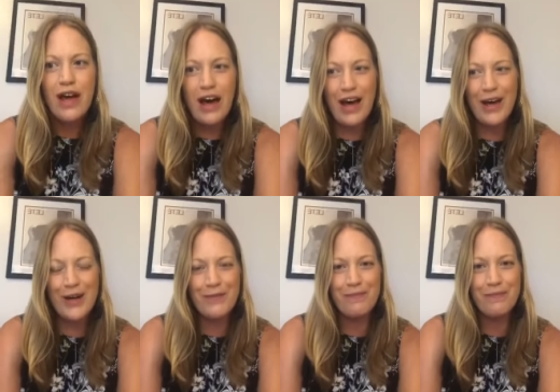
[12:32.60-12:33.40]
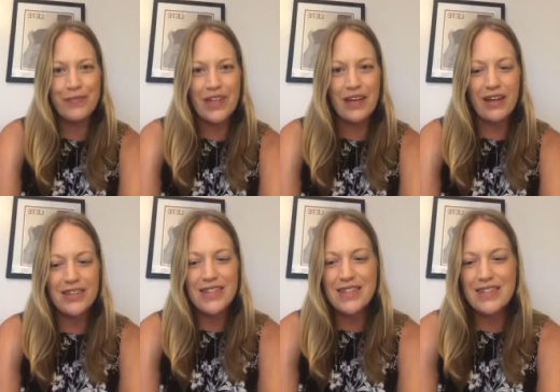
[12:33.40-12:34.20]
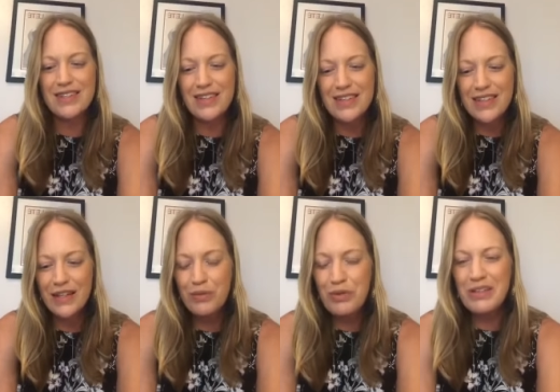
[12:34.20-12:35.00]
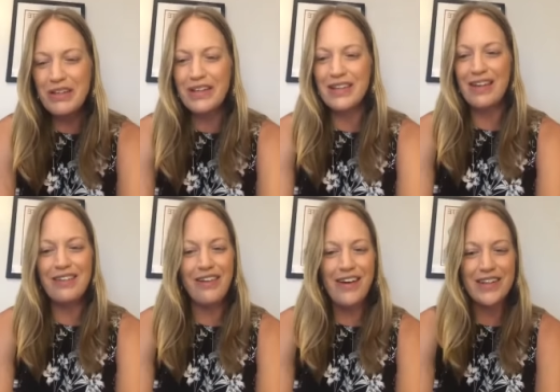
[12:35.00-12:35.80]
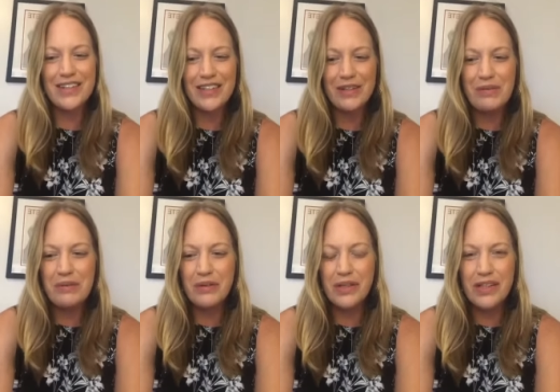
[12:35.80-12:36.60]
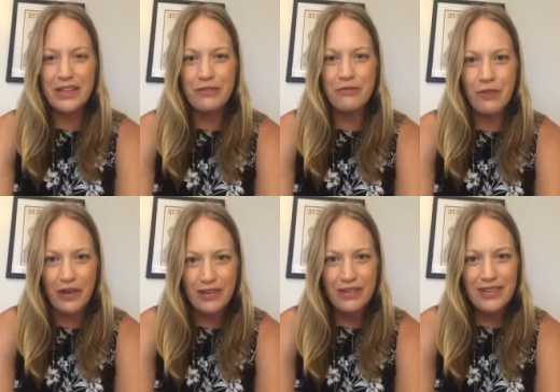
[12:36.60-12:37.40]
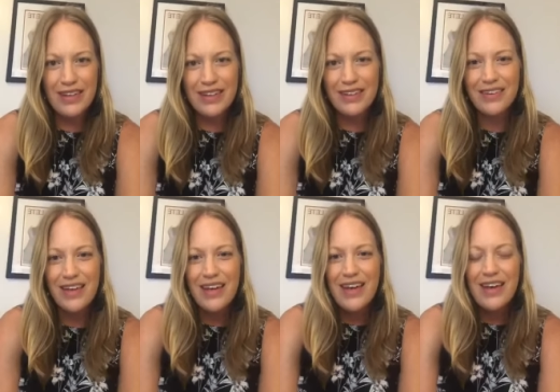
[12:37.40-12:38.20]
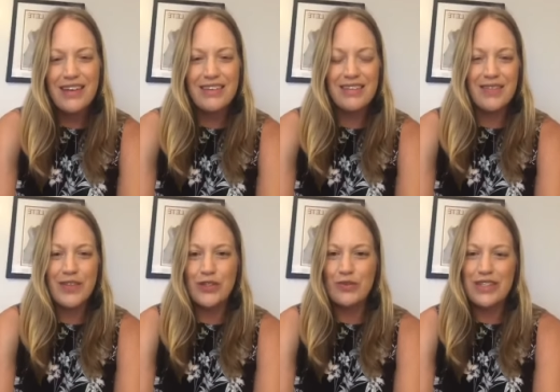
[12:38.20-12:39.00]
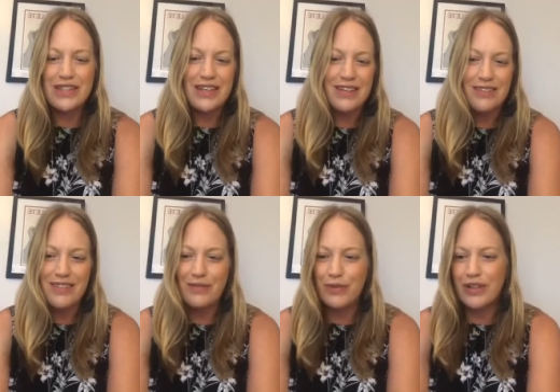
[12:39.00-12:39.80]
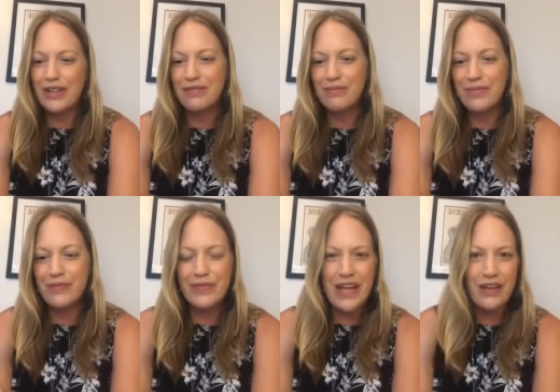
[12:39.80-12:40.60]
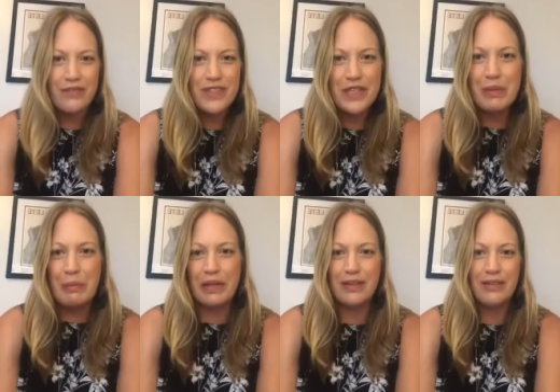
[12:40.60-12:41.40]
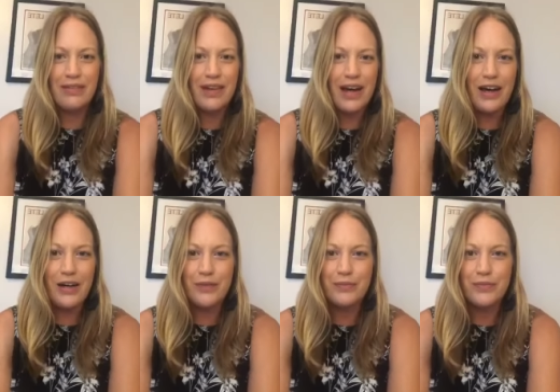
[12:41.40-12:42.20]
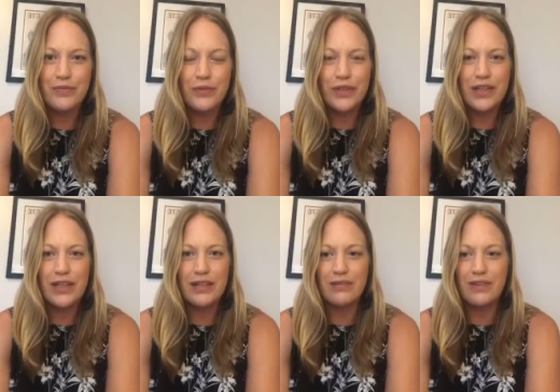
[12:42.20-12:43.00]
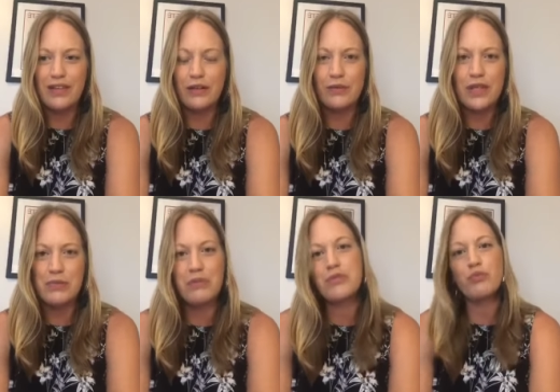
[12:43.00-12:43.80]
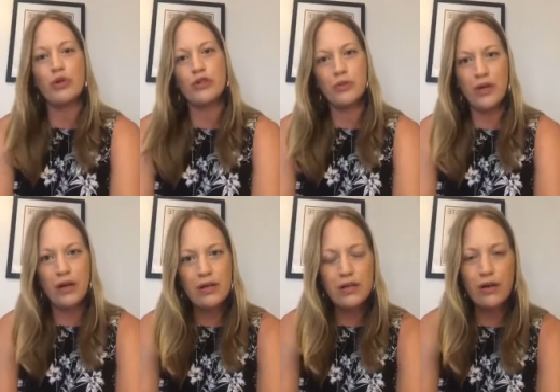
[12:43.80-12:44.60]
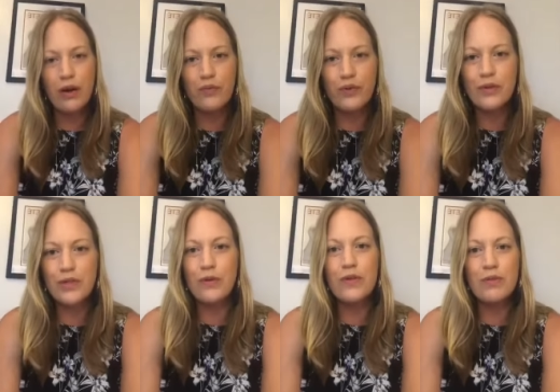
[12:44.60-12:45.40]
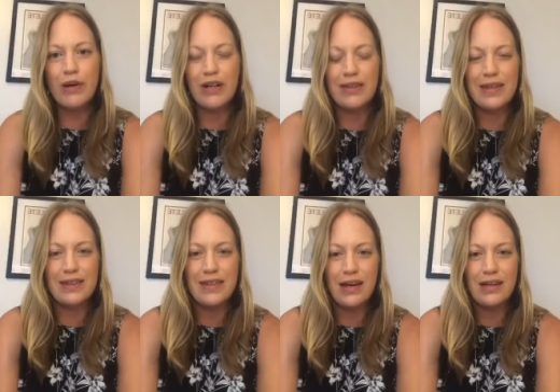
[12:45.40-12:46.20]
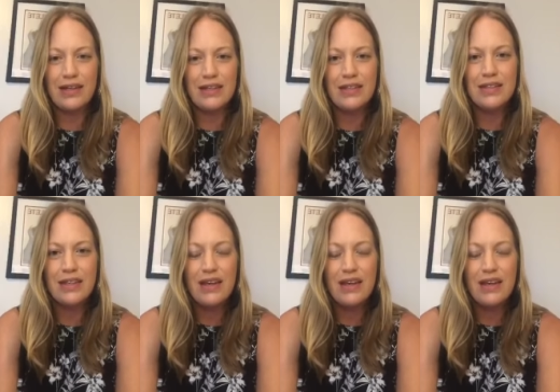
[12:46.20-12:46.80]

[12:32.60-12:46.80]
um, it's it's gonna be a lot. It's gonna be really fun and juicy and we're gonna dive deep and um, really you know sometimes push beyond our comfort zones but i think that is